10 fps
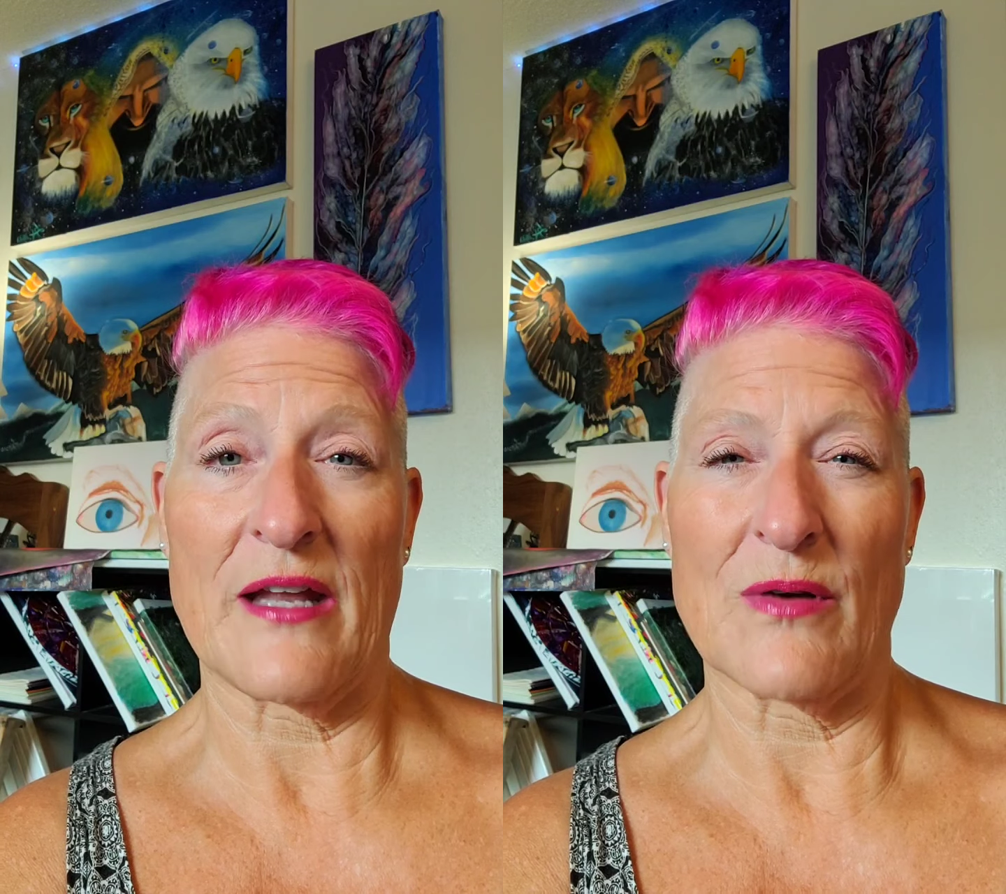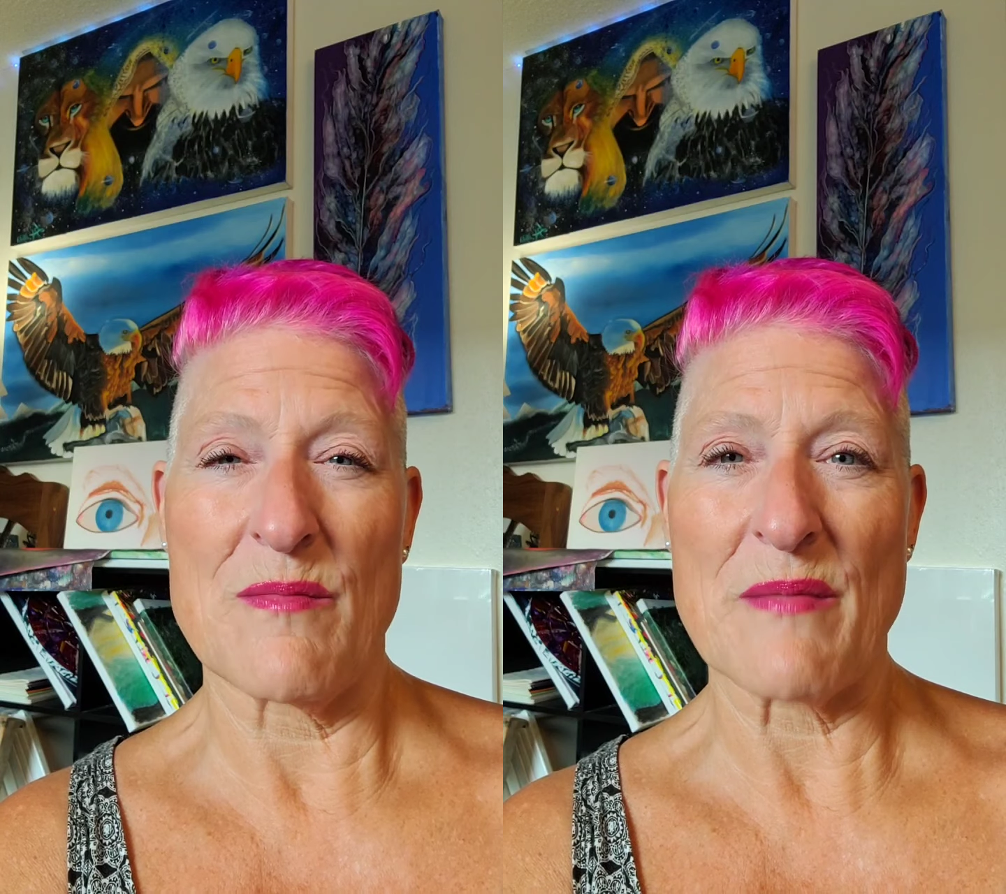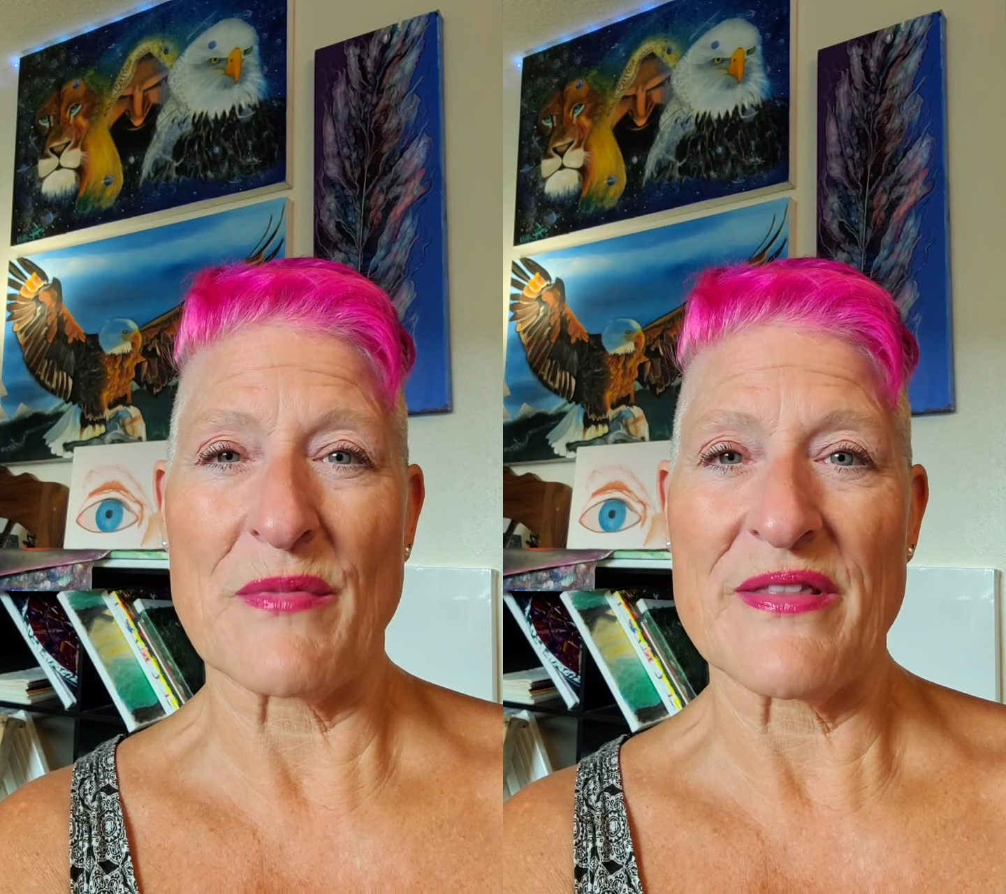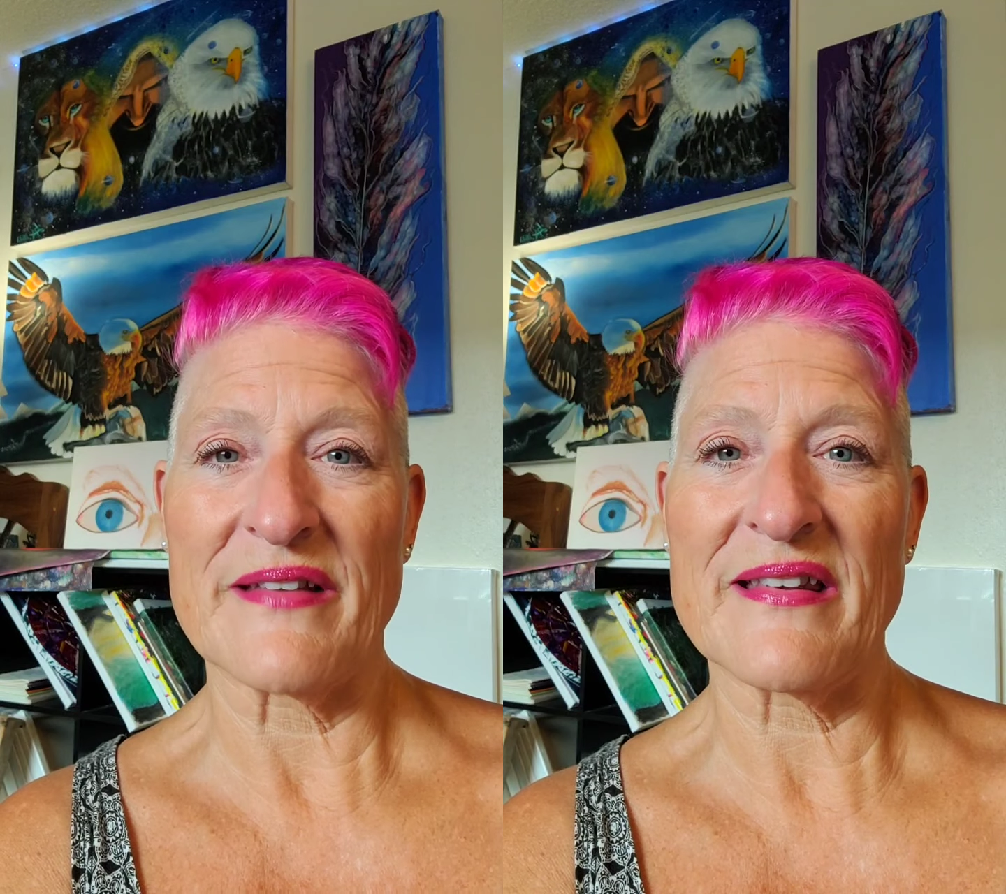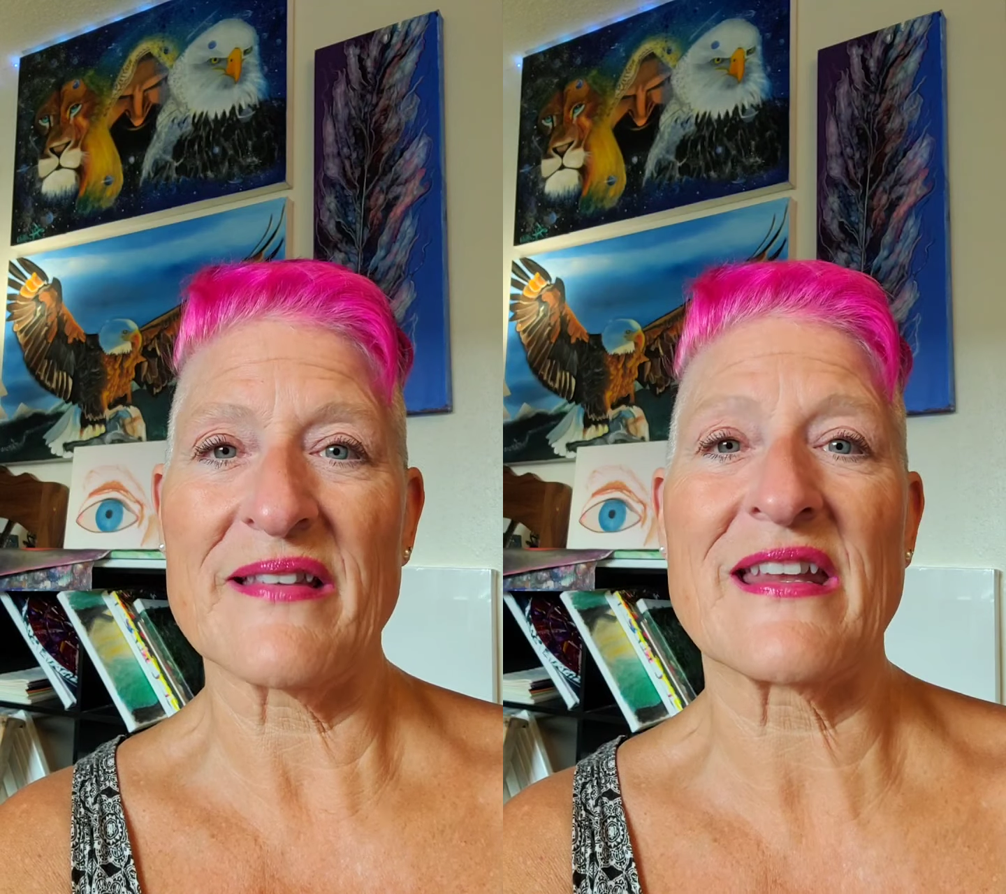Remember,
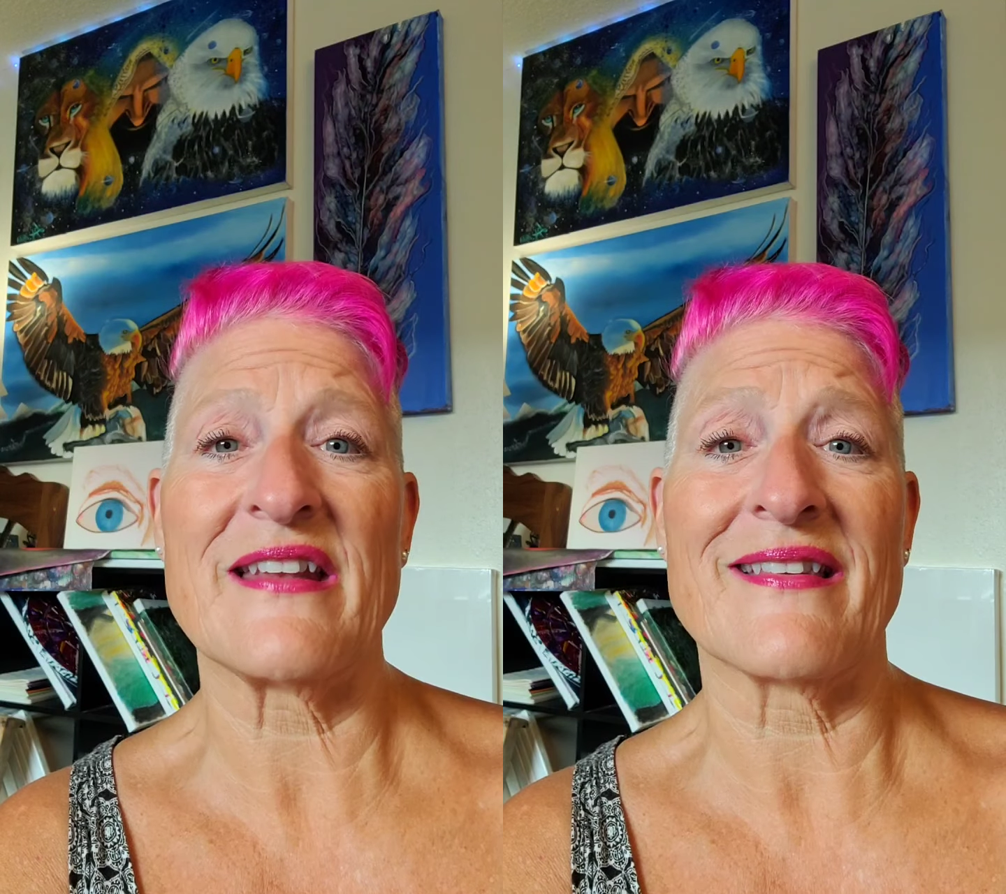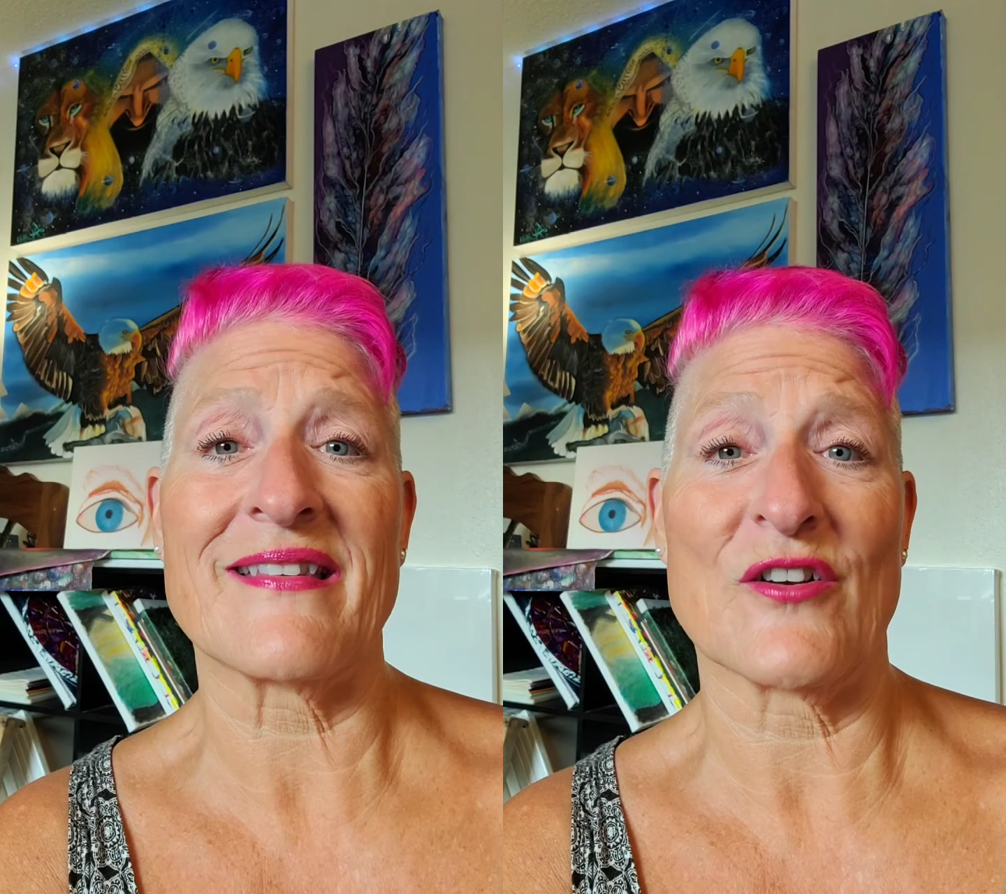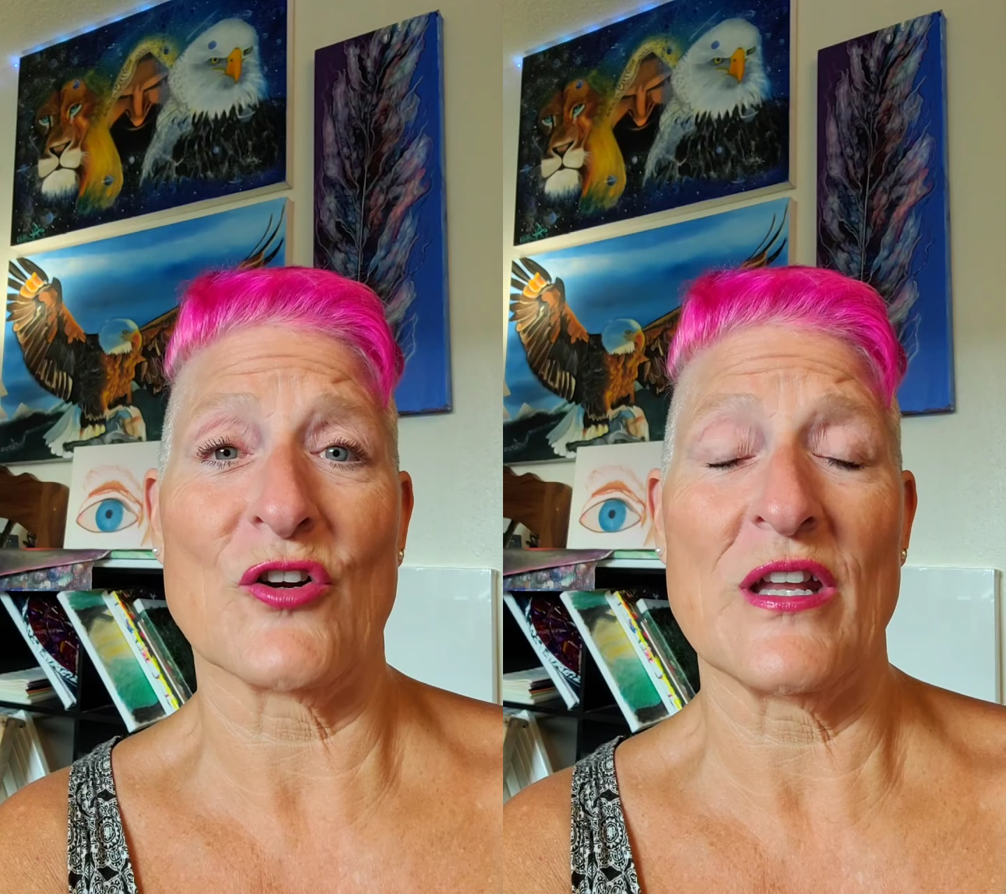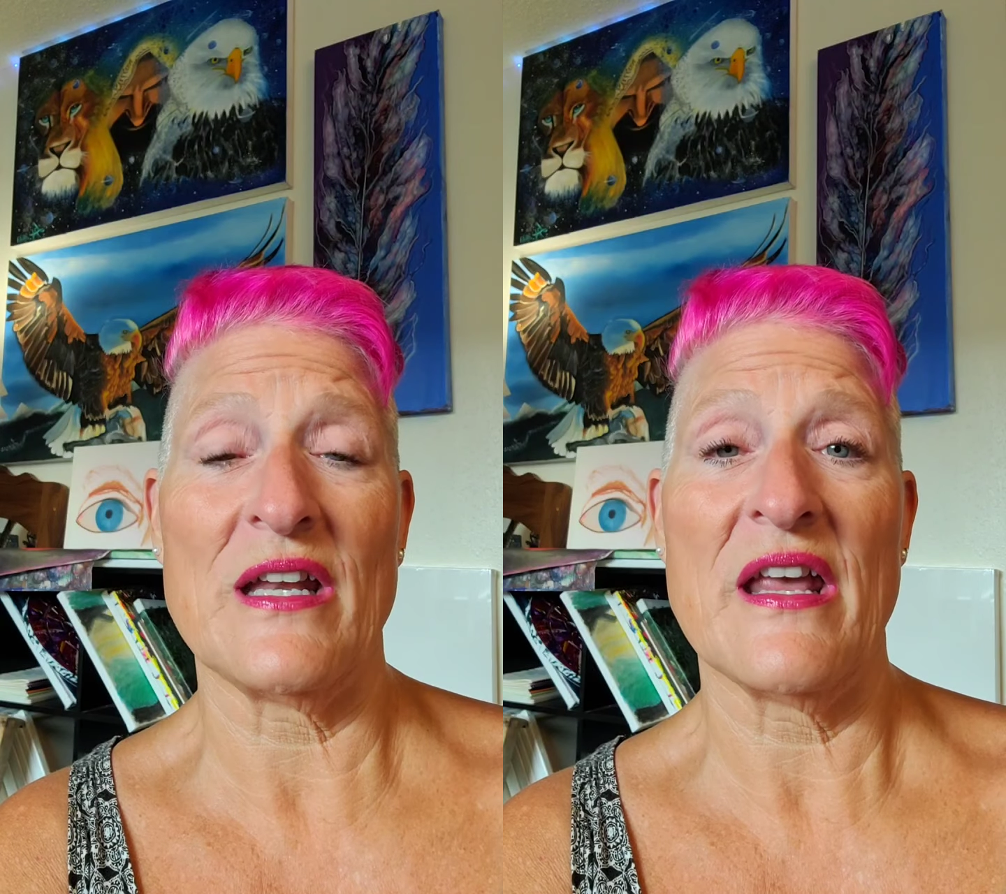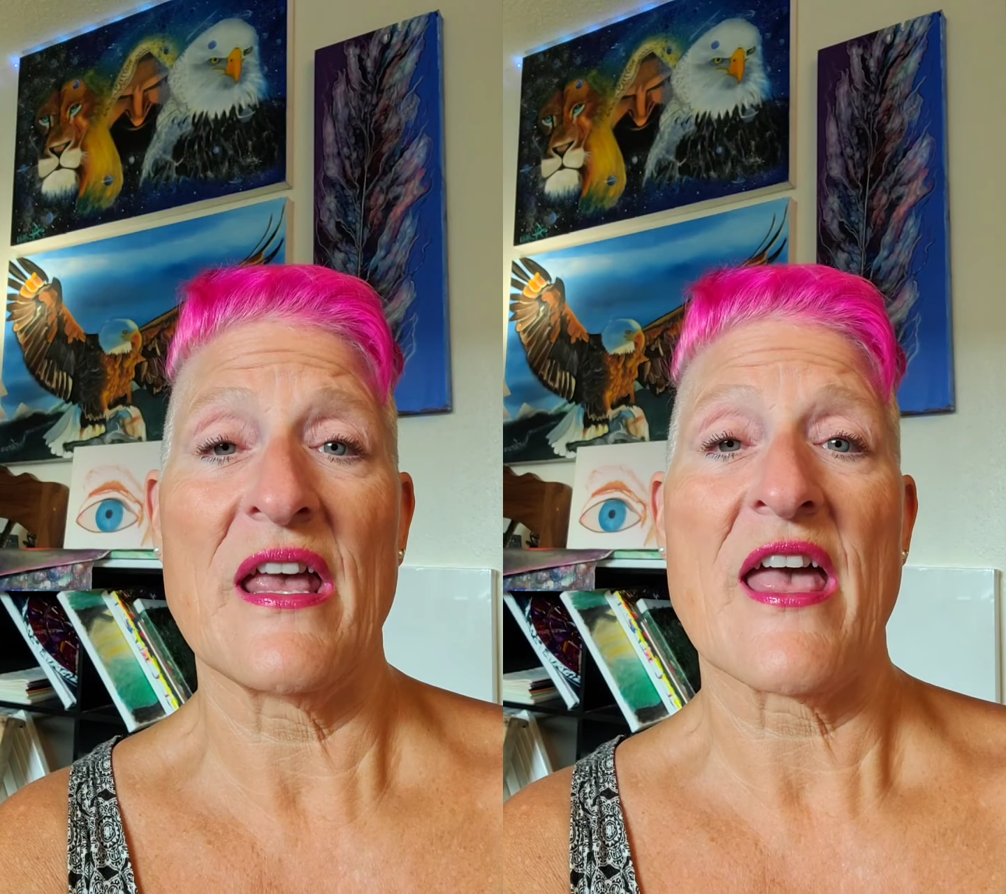this is concerted